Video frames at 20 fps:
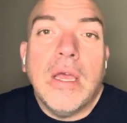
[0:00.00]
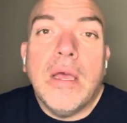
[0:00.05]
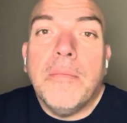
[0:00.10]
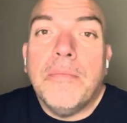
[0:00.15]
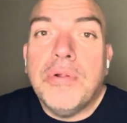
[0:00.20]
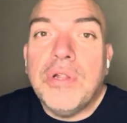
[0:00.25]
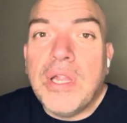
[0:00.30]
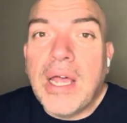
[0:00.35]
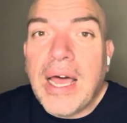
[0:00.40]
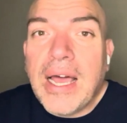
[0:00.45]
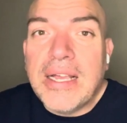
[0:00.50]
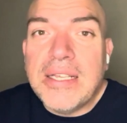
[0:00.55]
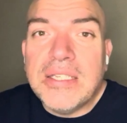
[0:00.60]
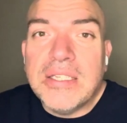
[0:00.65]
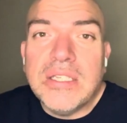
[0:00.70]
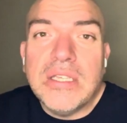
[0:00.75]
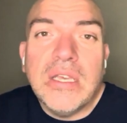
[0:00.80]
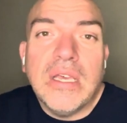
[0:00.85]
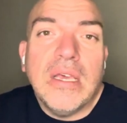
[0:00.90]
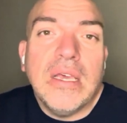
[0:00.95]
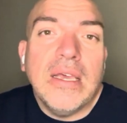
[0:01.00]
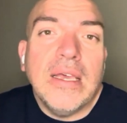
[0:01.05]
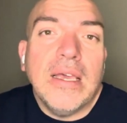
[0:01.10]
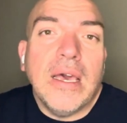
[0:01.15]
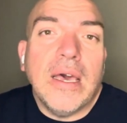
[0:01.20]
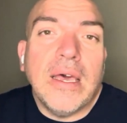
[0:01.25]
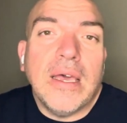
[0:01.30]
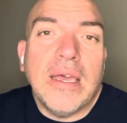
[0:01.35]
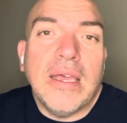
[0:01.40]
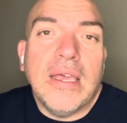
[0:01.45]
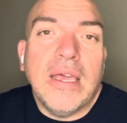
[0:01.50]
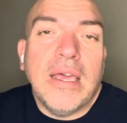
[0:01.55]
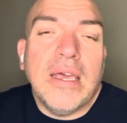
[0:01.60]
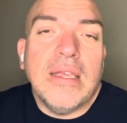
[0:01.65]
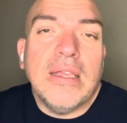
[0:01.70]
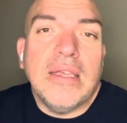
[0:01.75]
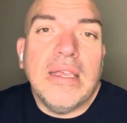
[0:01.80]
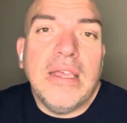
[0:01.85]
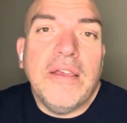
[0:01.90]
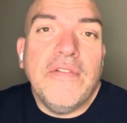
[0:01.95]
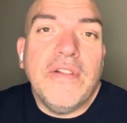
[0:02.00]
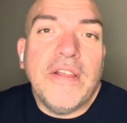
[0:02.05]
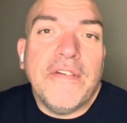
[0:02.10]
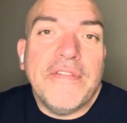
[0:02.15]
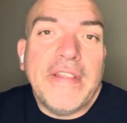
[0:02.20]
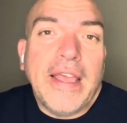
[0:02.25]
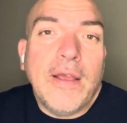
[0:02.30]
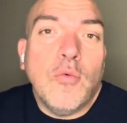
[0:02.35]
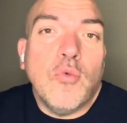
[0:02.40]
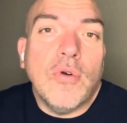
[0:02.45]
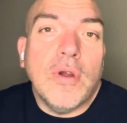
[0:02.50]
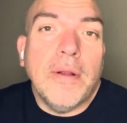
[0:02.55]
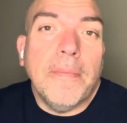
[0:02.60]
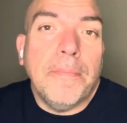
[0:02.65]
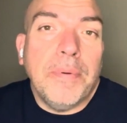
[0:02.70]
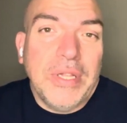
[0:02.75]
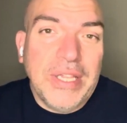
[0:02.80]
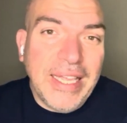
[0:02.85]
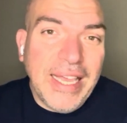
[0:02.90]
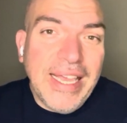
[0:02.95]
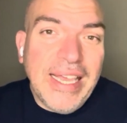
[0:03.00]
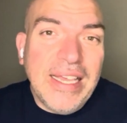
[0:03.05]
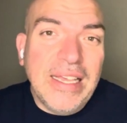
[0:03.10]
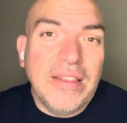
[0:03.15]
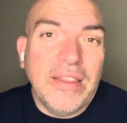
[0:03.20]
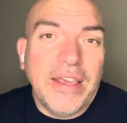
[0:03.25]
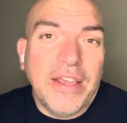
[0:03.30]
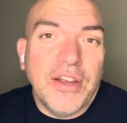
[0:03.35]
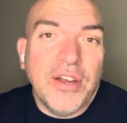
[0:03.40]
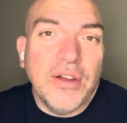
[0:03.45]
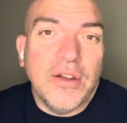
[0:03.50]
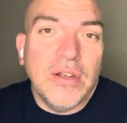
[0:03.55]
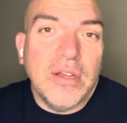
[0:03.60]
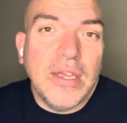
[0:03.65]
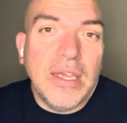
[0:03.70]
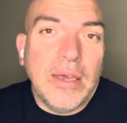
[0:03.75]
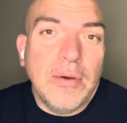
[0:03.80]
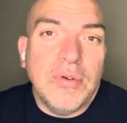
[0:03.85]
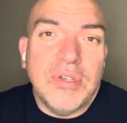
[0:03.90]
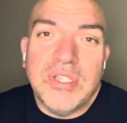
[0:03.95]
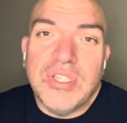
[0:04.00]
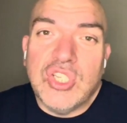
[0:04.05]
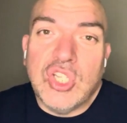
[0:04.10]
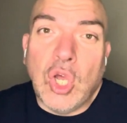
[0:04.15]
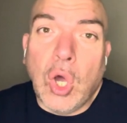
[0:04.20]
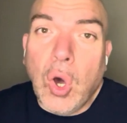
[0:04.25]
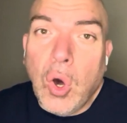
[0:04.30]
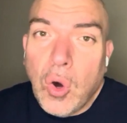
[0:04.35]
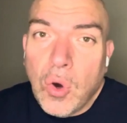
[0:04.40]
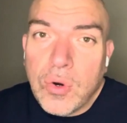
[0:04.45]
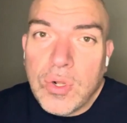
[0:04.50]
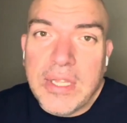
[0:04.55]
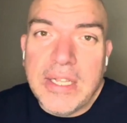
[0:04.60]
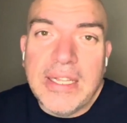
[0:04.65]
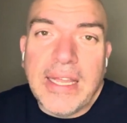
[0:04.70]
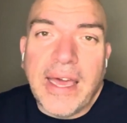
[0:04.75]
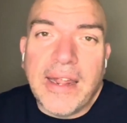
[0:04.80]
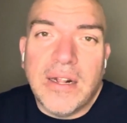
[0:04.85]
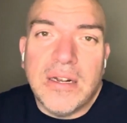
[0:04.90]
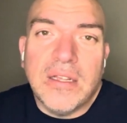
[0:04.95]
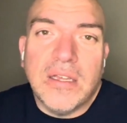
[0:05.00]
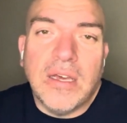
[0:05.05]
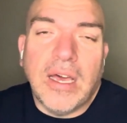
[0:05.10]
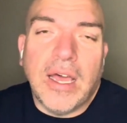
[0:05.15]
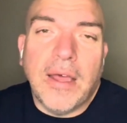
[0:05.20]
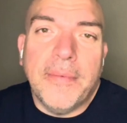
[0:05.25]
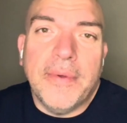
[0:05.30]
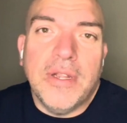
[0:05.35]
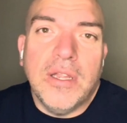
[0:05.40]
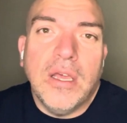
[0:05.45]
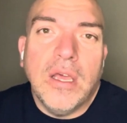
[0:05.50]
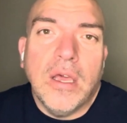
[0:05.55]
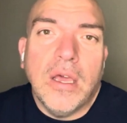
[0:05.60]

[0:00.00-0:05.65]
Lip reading: Plus, even if they weren't playing there, it was totally not uncommon